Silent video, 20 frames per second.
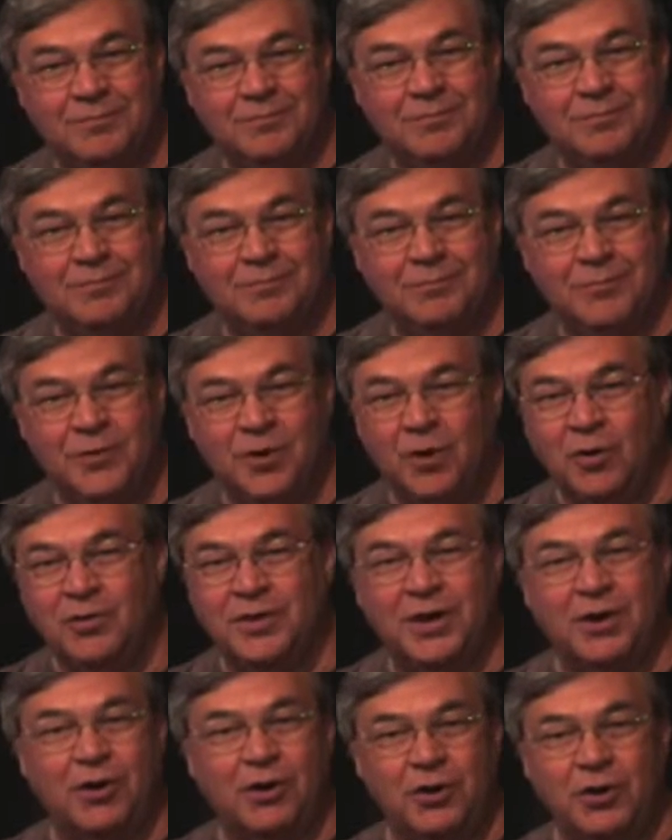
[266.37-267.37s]
No,
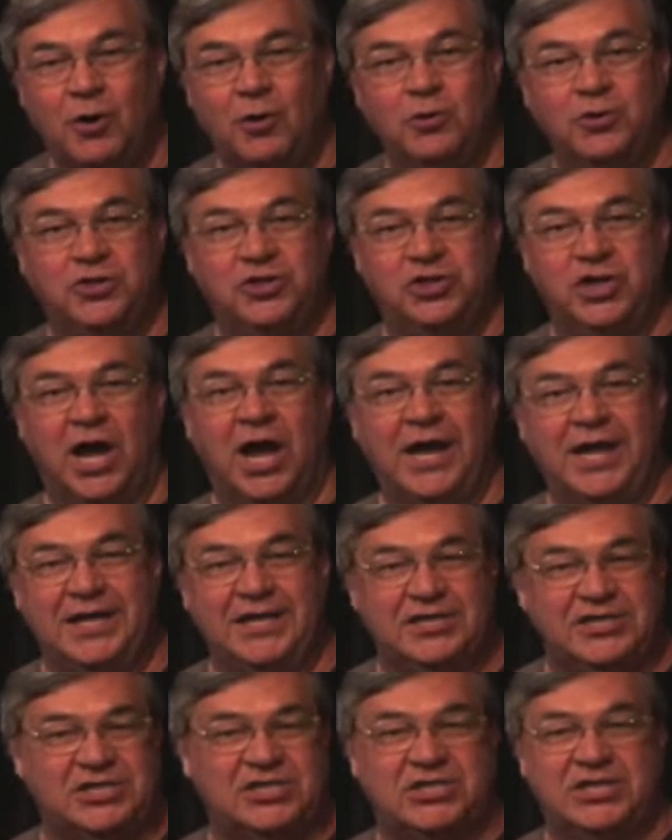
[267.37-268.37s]
there are no giant
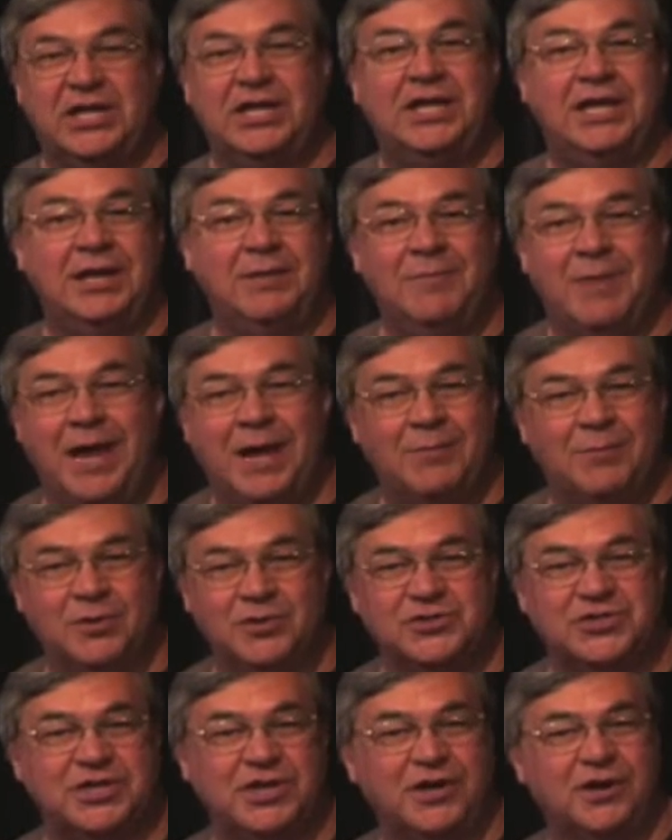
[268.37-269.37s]
stinky mammals
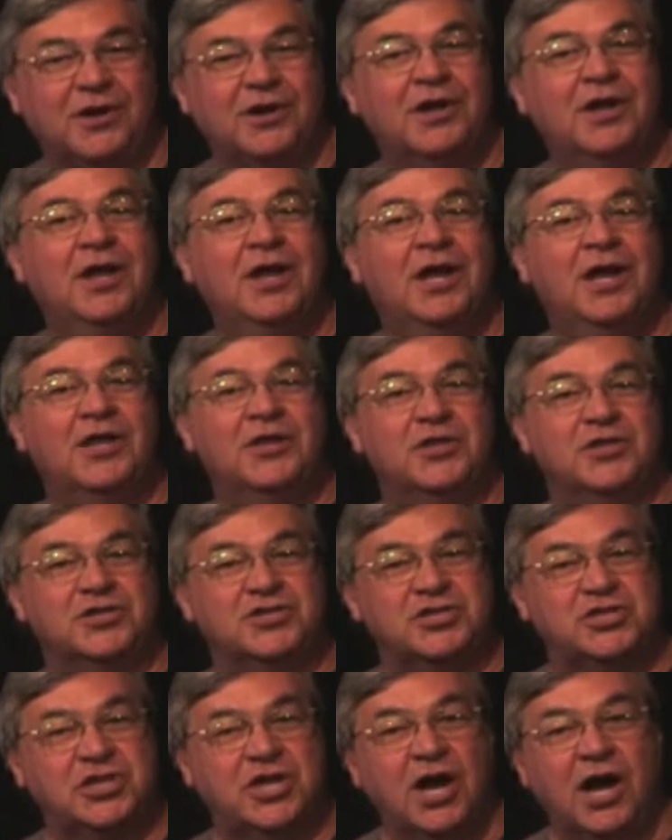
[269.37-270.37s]
here. The
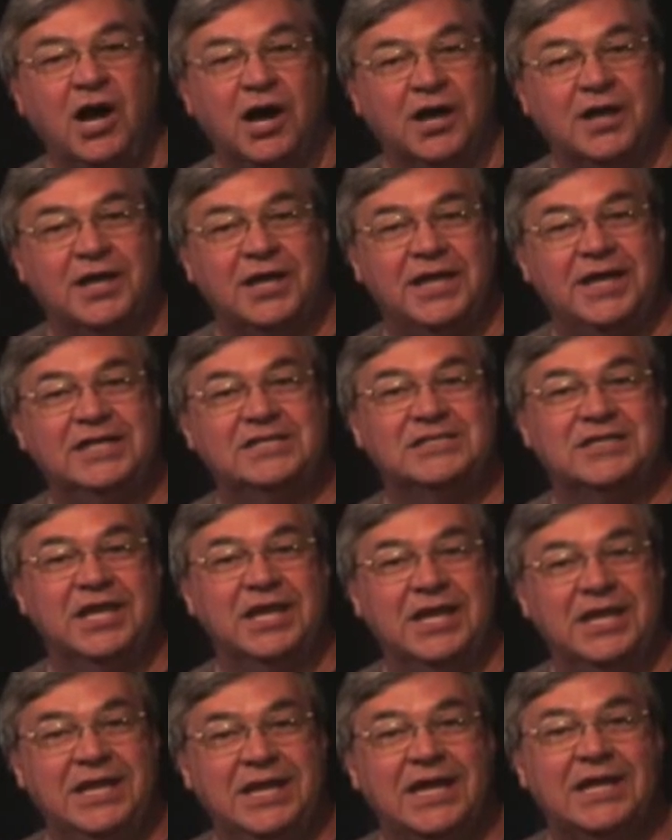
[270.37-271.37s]
skunk is the
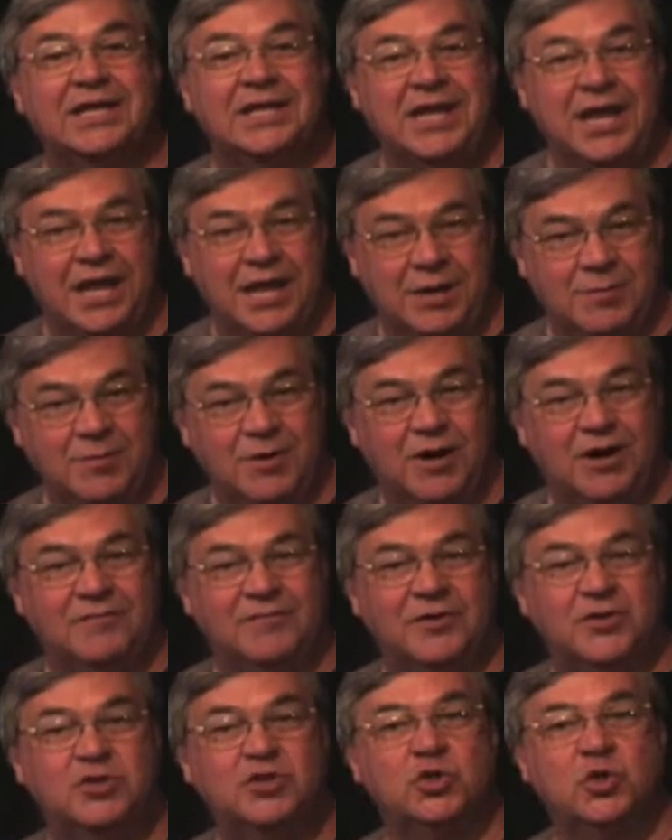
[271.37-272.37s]
nickname of a
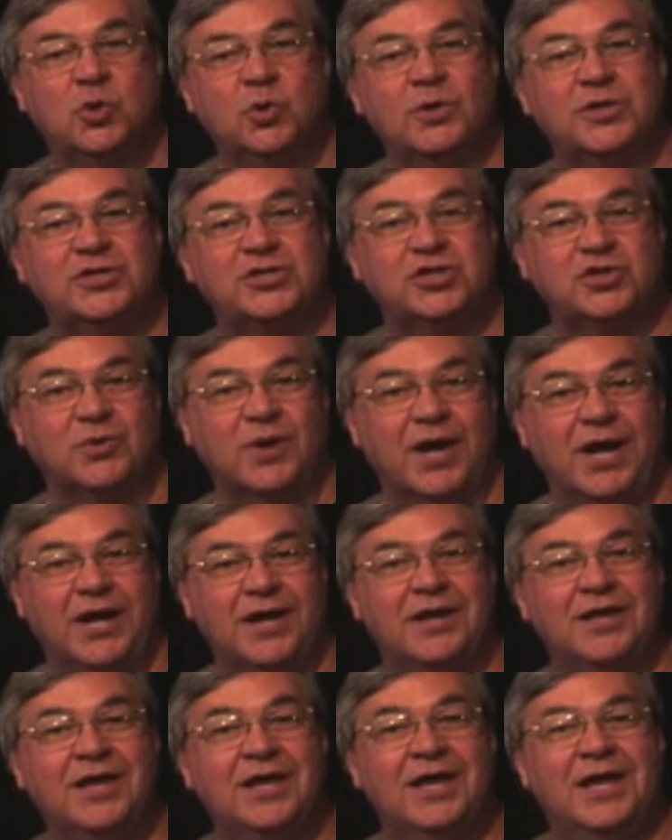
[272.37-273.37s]
tourist train
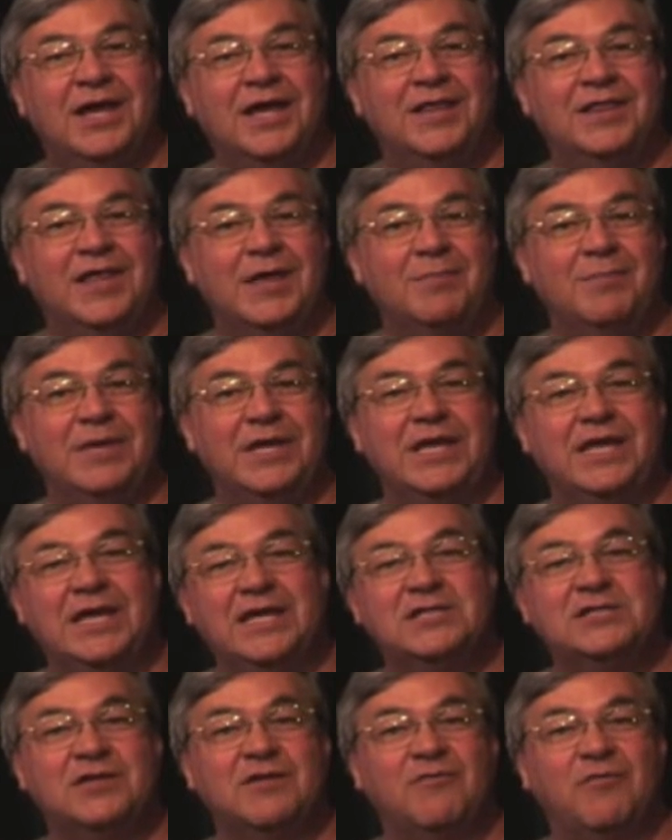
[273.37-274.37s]
that
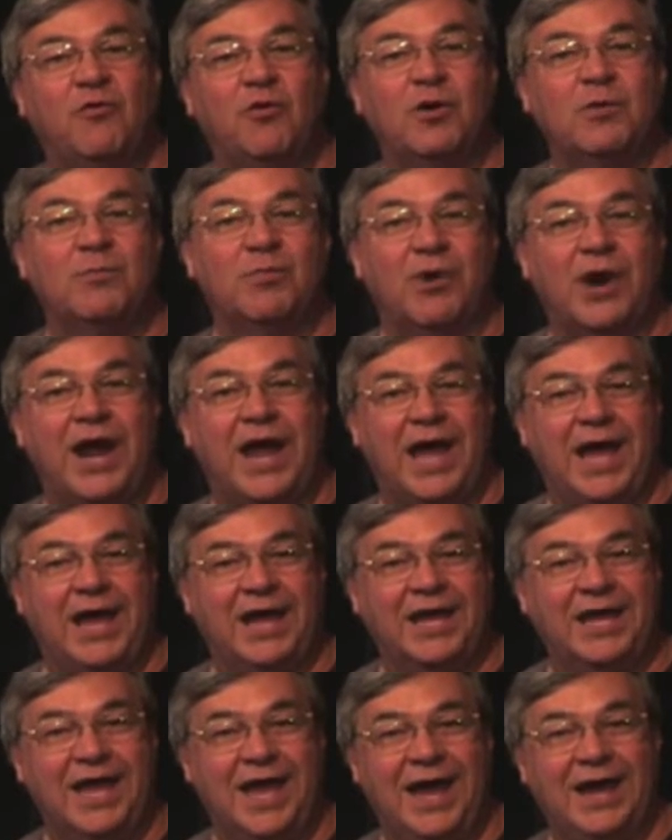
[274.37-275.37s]
begins in Fort Bragg
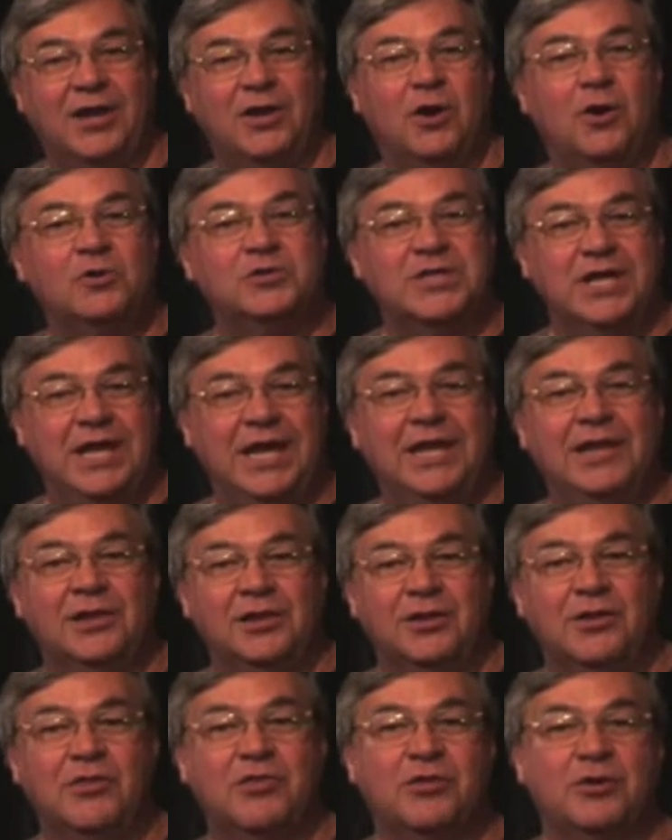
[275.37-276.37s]
and goes
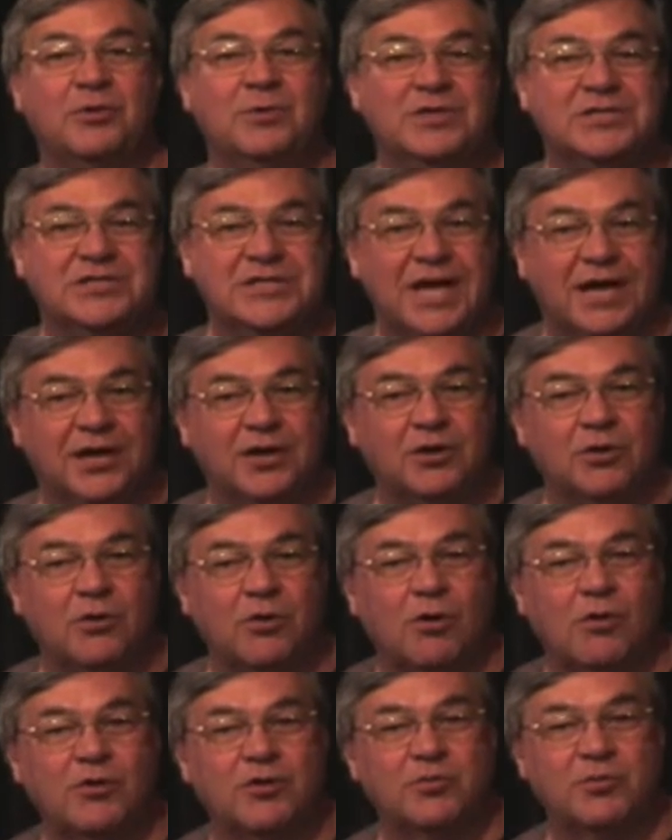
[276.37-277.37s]
inland through a second
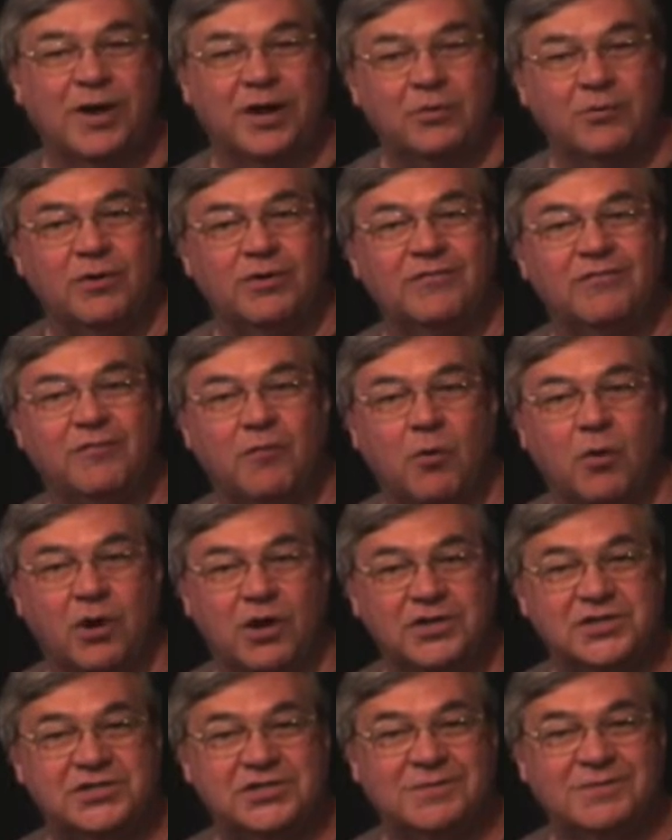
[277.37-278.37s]
growth redwood
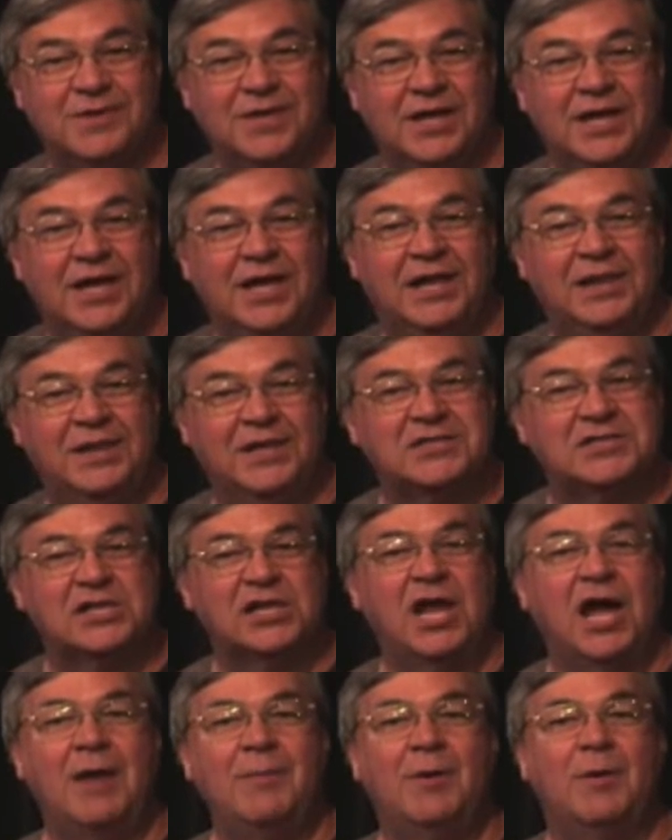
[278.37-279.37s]
forest. Let's
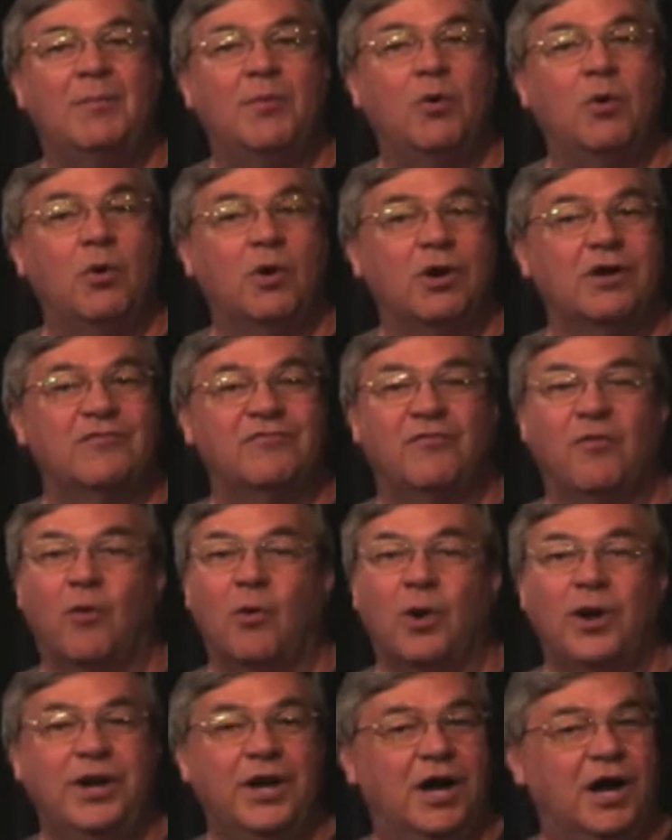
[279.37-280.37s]
climb aboard for
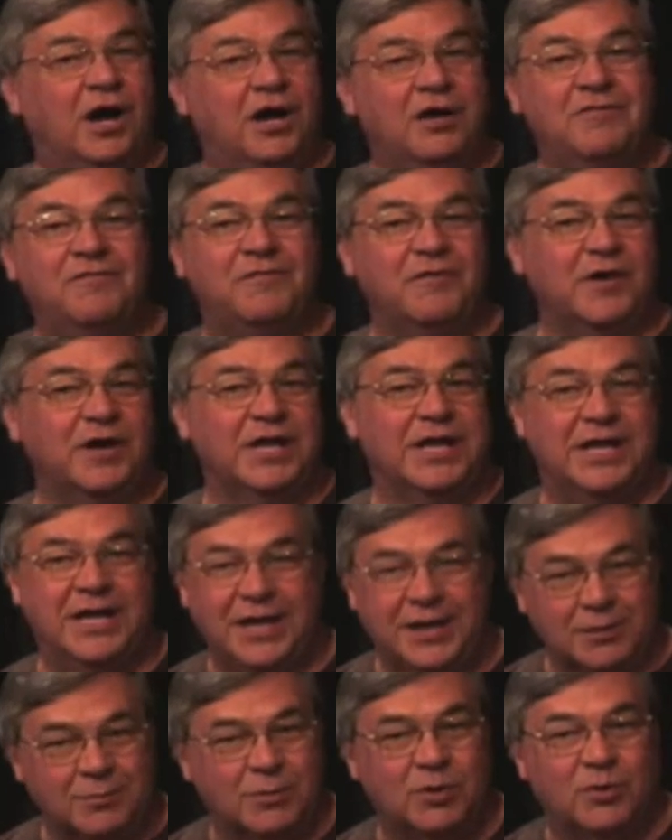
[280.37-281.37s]
an
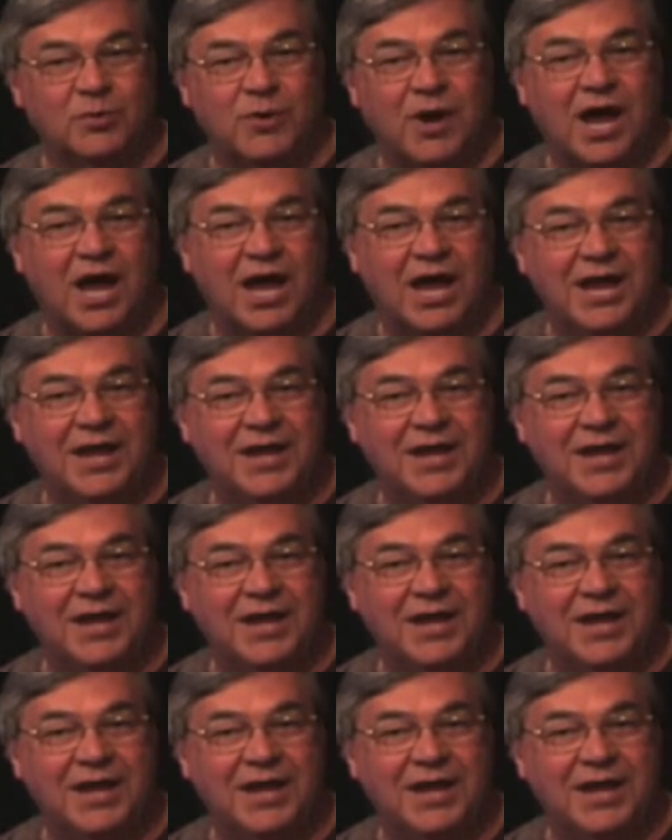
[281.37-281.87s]
unforgettable ride.